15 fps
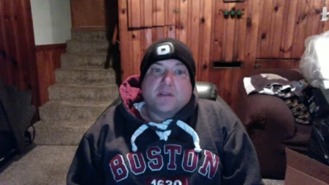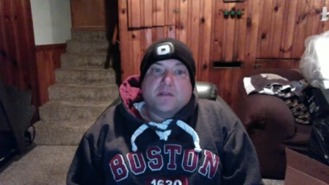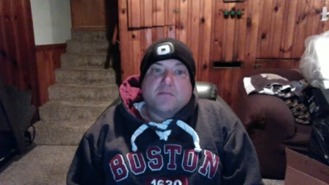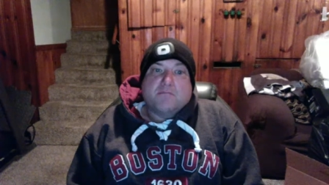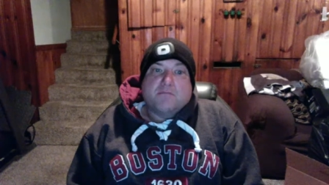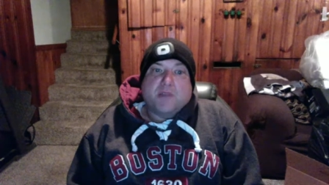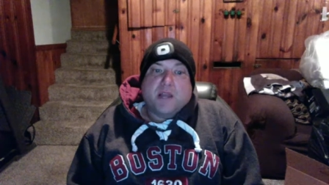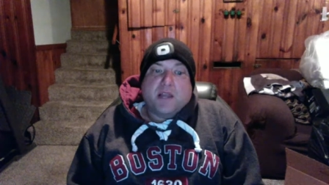
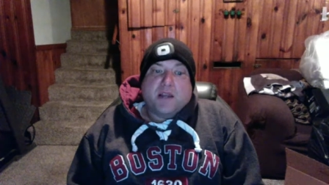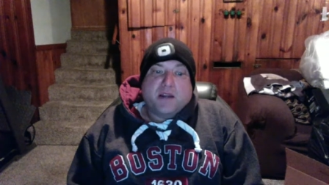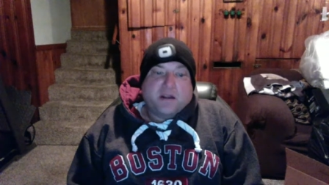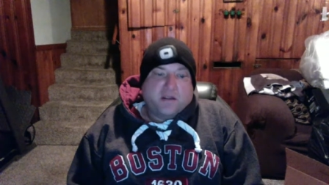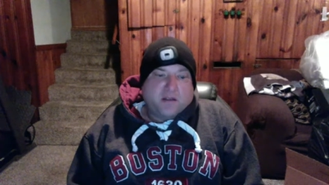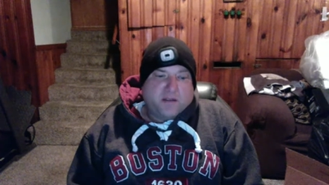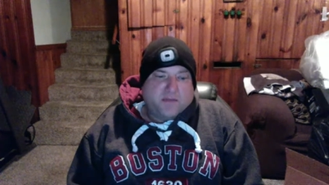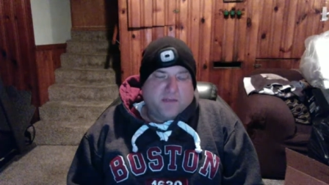
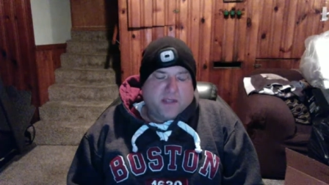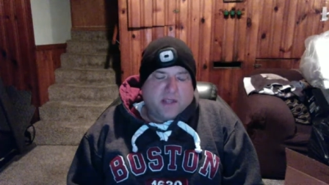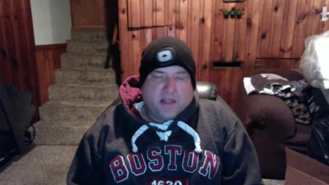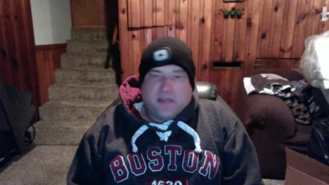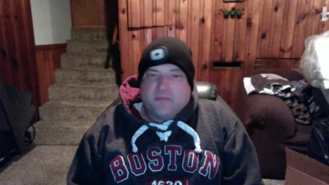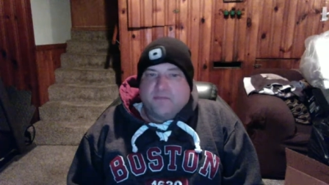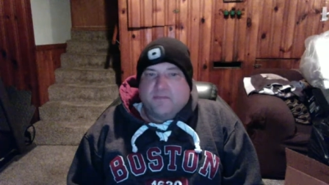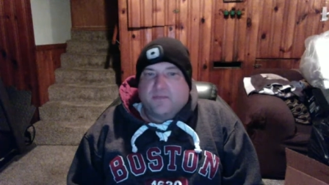mine. Oh, I
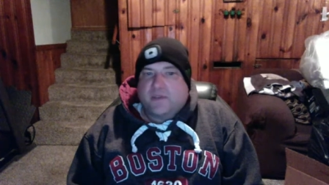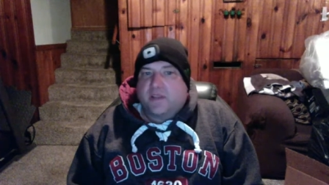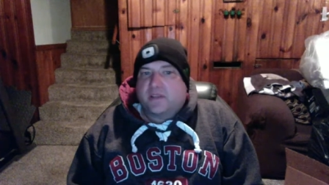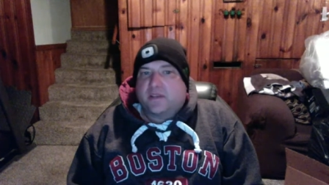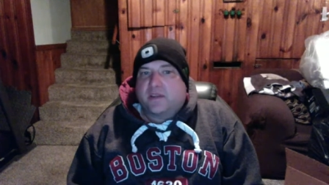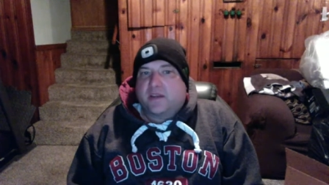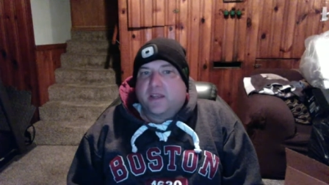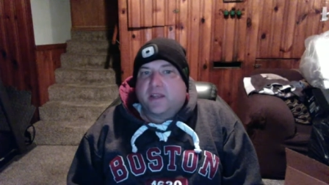even
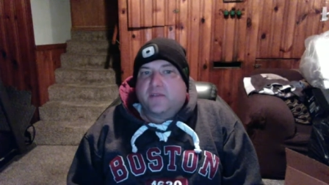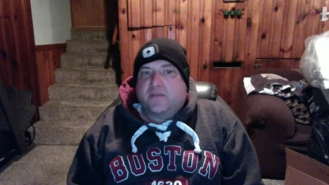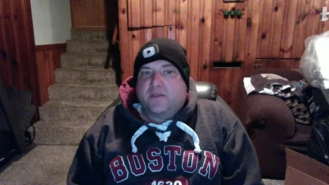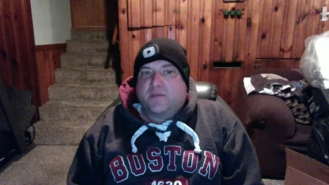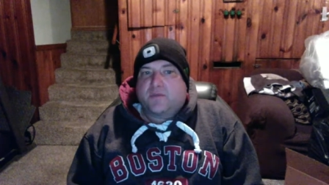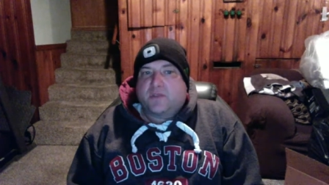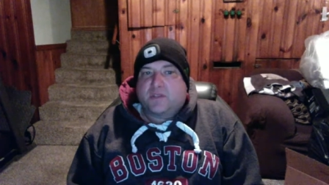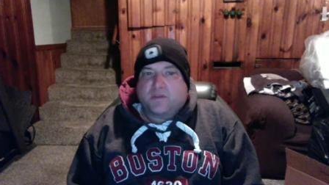forget the name of
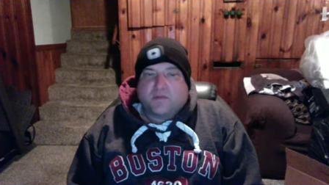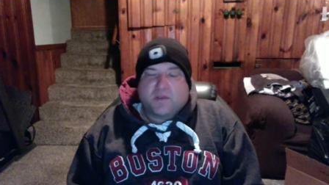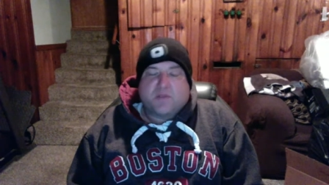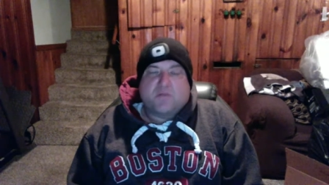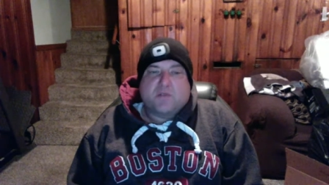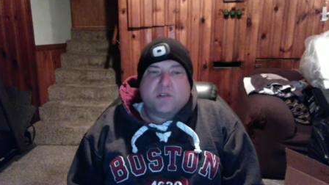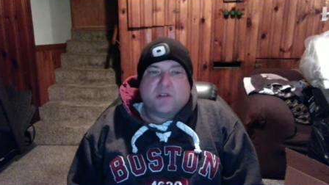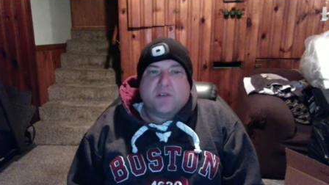it. It wasn't
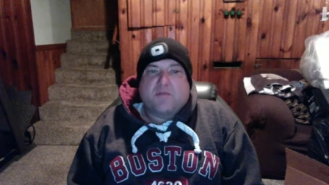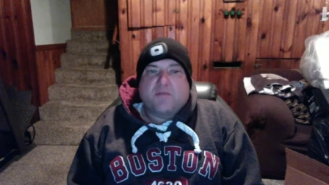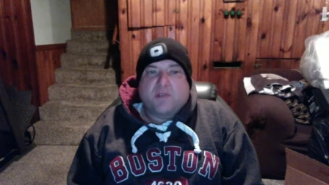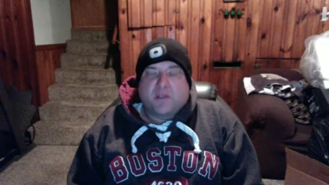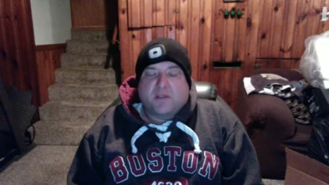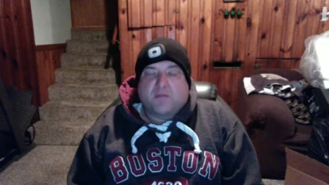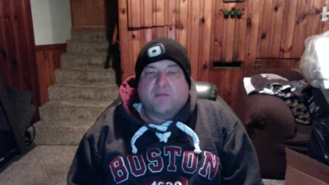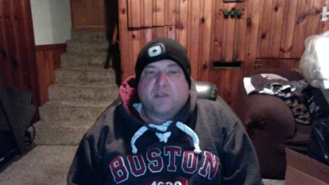even
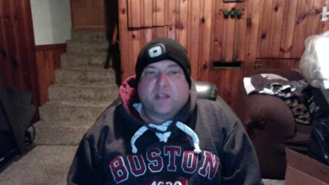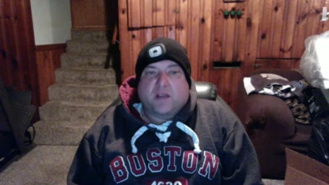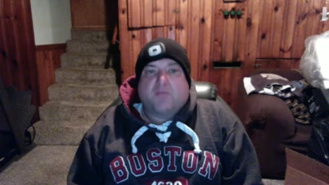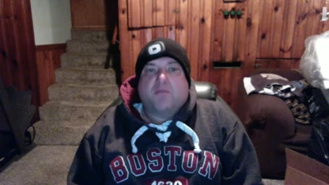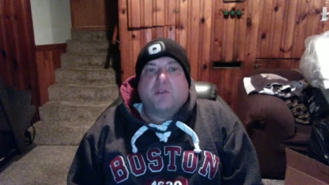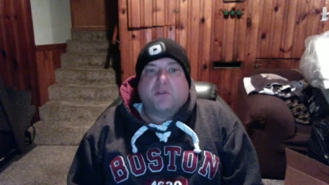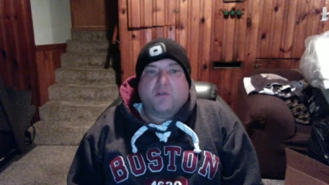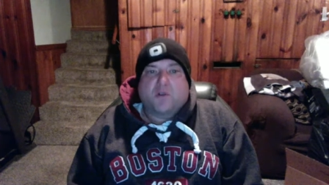real like
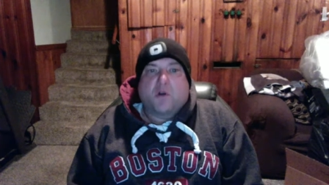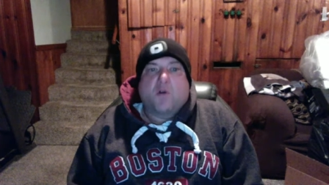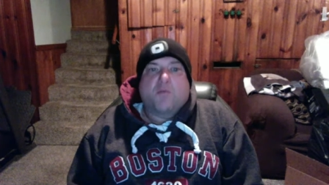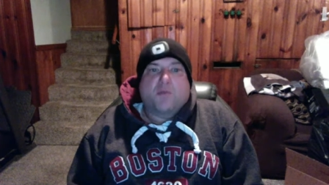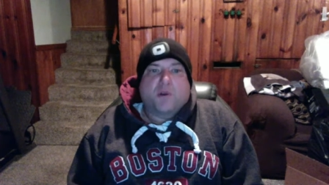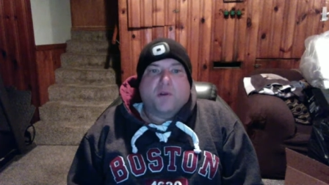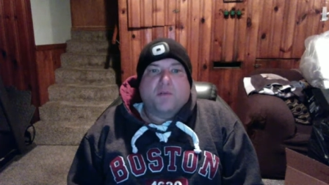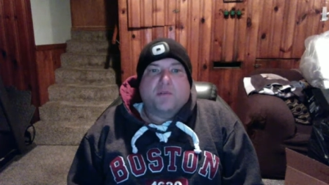a real
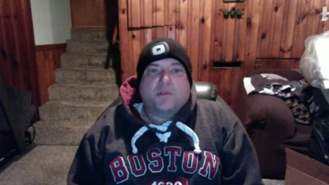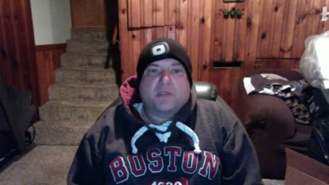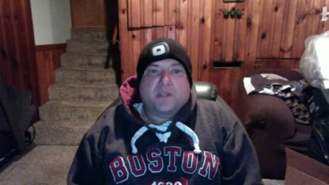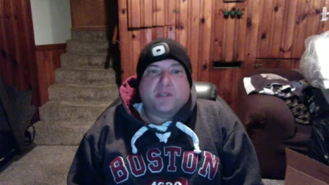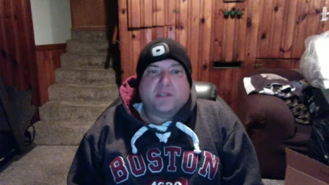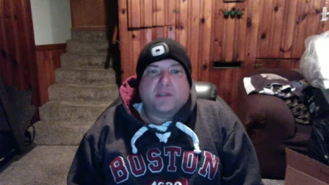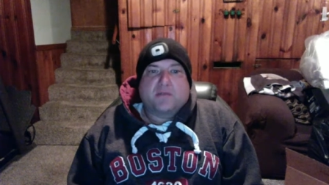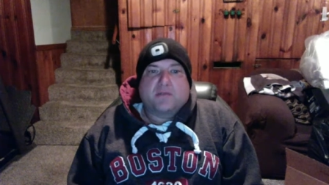GoPro.
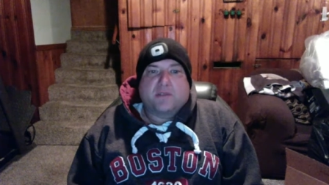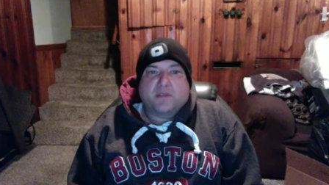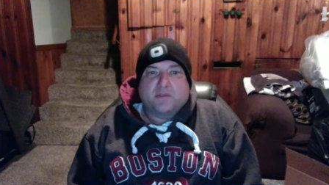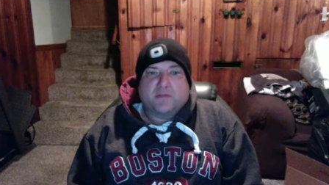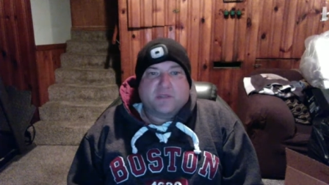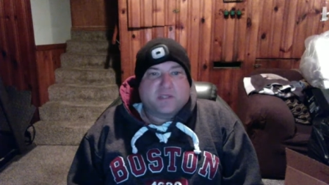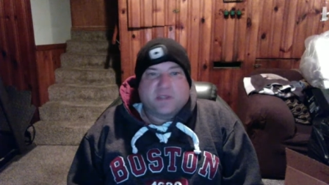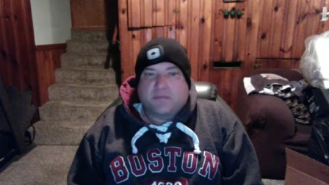It
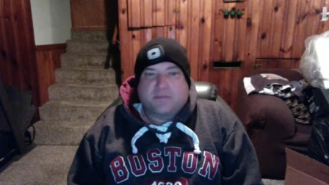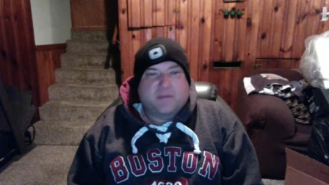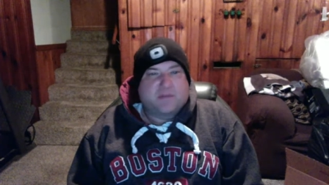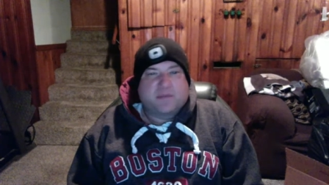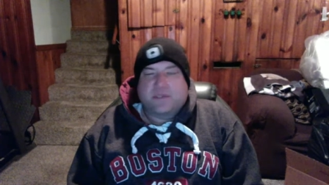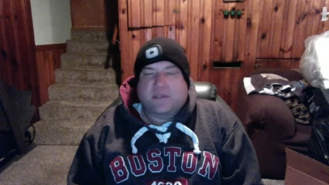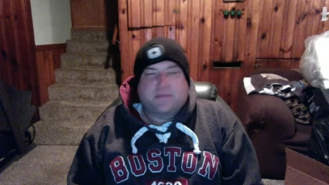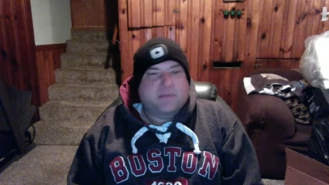was
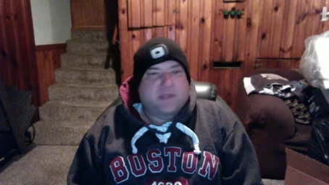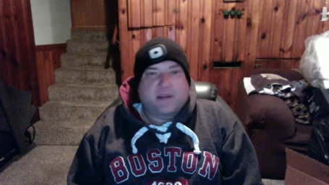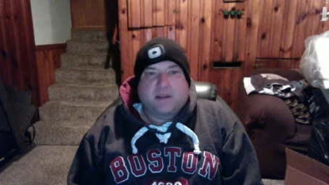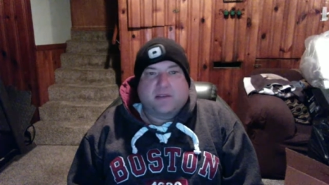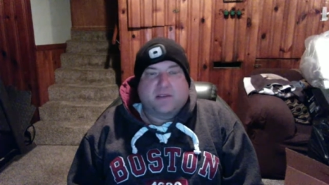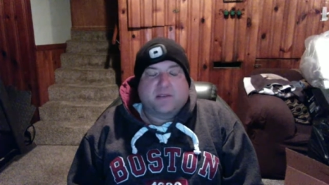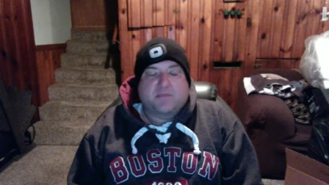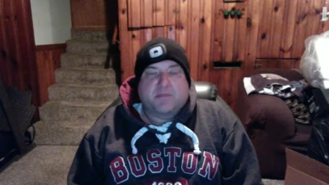something
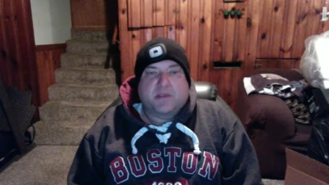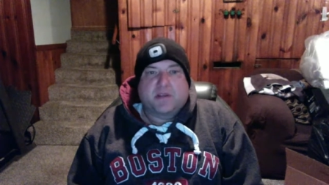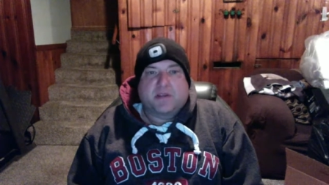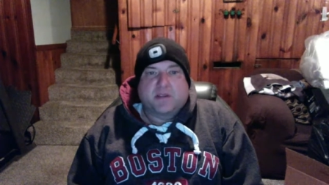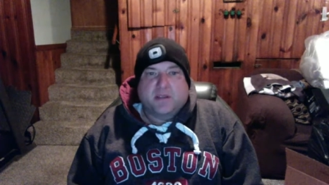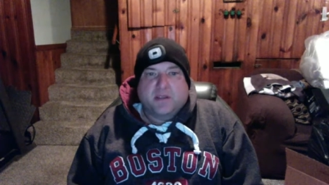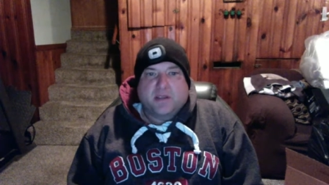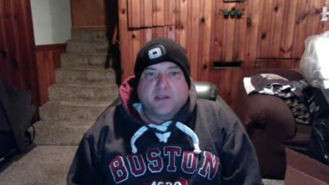else. But
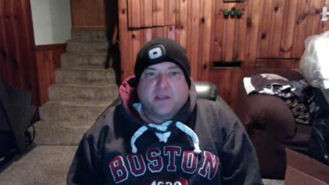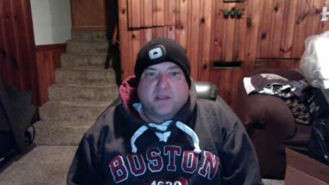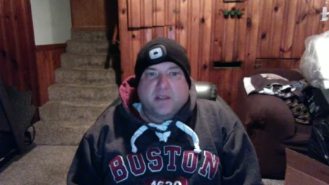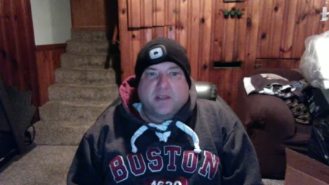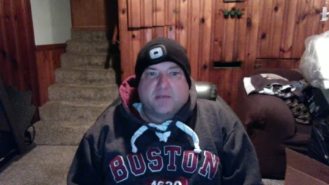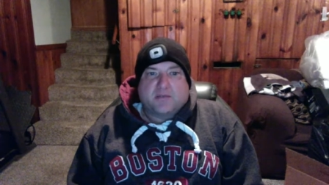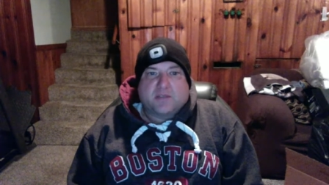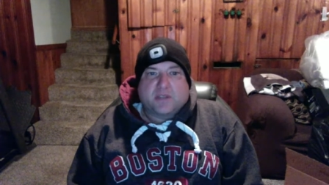
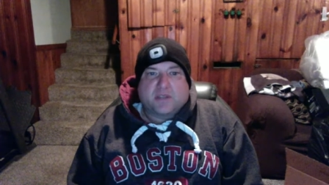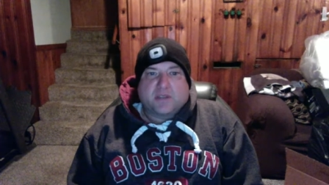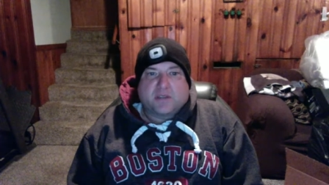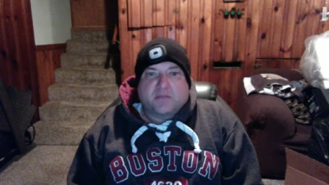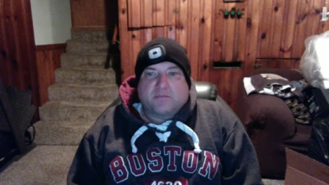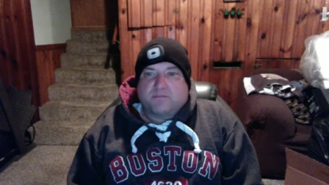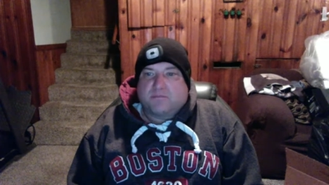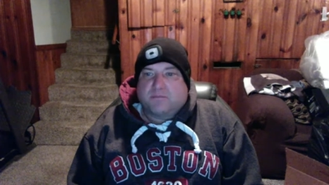it was like
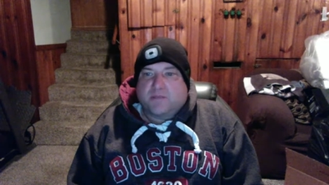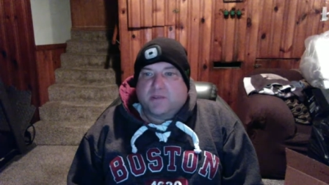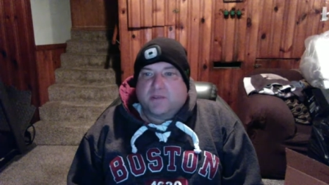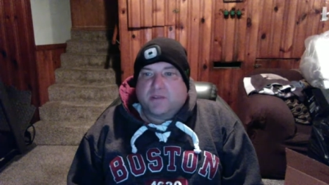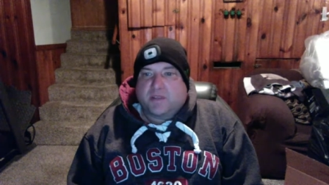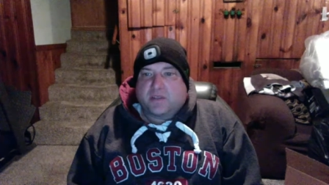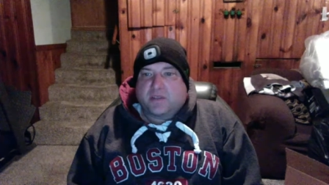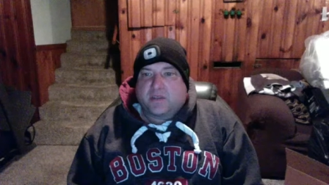the
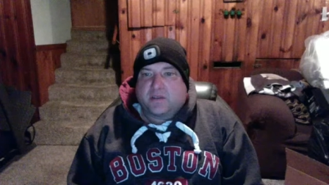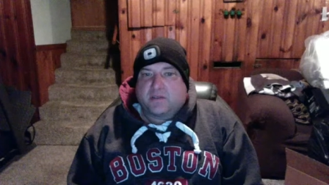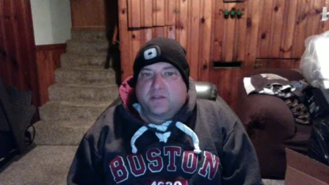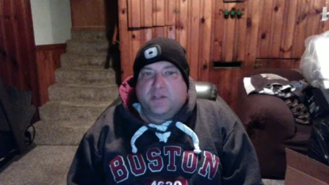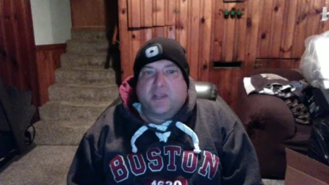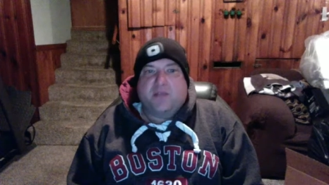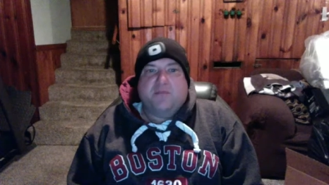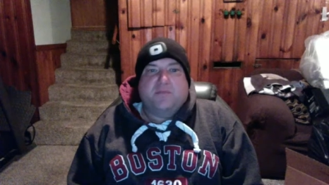
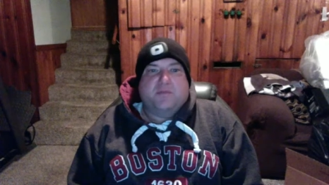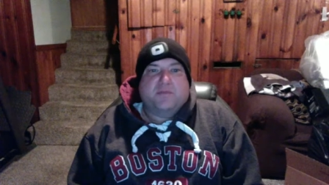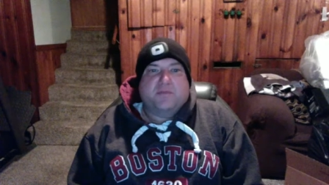cheap